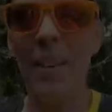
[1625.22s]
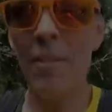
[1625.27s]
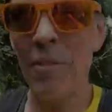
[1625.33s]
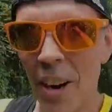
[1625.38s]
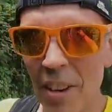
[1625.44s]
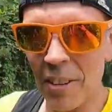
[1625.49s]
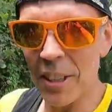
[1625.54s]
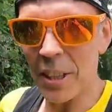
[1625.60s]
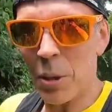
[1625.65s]
a
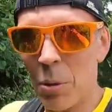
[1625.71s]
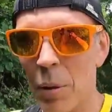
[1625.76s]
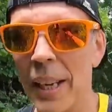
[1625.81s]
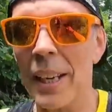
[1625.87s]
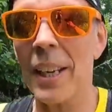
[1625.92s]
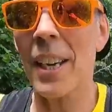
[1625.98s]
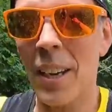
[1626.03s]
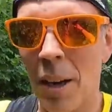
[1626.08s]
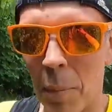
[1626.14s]
very
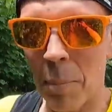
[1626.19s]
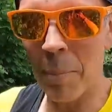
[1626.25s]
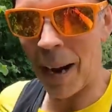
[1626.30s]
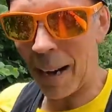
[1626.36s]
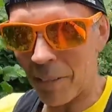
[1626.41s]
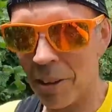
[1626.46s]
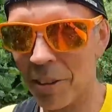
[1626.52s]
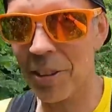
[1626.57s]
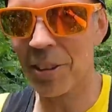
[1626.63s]
quick
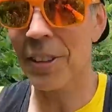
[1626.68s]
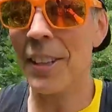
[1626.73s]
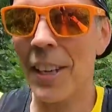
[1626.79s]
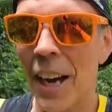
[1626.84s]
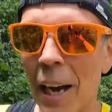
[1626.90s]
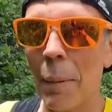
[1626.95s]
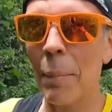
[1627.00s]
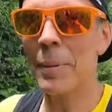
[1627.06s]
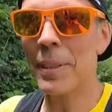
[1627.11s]
marathon
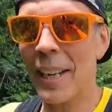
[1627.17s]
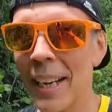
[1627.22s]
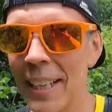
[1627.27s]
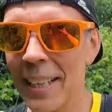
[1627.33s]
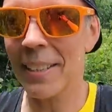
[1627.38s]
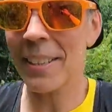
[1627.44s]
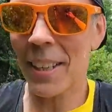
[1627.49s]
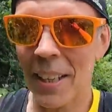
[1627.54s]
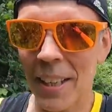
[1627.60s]

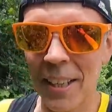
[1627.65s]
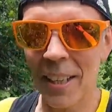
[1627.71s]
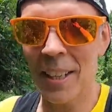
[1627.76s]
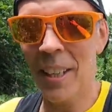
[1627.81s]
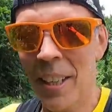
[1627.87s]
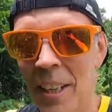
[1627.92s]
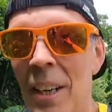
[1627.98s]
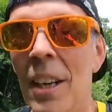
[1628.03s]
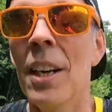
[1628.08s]
update. So
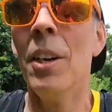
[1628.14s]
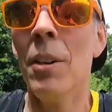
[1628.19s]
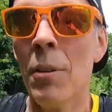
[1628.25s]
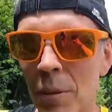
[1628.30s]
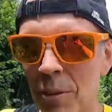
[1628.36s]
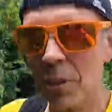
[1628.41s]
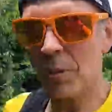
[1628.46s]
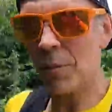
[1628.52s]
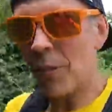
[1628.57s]

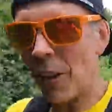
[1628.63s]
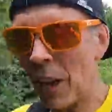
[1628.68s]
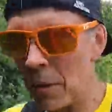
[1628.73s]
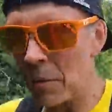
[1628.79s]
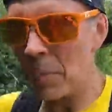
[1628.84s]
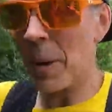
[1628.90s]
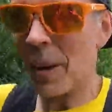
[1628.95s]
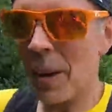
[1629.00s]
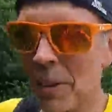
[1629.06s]
we've just
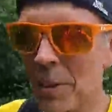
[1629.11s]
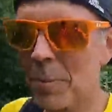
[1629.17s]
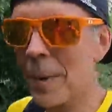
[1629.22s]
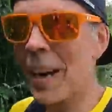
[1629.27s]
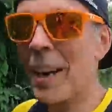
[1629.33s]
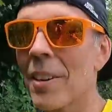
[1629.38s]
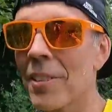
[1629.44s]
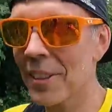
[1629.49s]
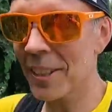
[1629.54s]
flown past
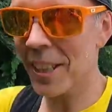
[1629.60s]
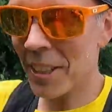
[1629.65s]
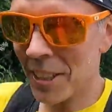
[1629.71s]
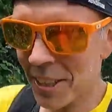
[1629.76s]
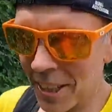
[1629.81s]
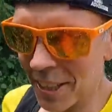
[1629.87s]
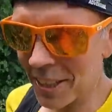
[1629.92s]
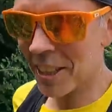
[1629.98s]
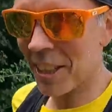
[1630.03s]
marathon
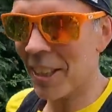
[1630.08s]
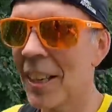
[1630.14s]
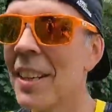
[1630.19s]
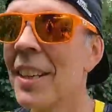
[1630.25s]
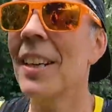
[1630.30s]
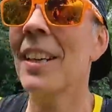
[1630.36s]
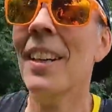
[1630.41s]
distance.